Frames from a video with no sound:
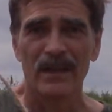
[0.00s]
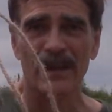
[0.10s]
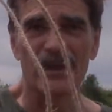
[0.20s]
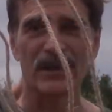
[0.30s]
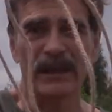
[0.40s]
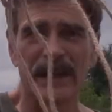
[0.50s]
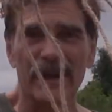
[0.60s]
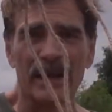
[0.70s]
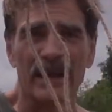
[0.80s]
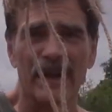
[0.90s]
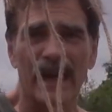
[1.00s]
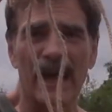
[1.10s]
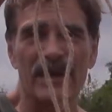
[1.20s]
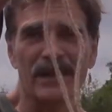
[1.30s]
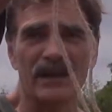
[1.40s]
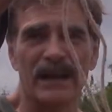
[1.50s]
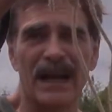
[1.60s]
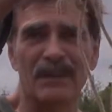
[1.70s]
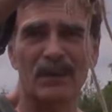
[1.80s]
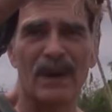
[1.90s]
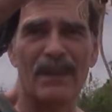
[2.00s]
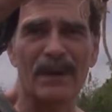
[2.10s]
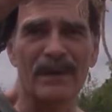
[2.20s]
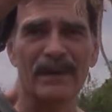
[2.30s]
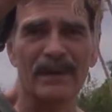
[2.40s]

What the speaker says: The sling, ancient and humble weapon.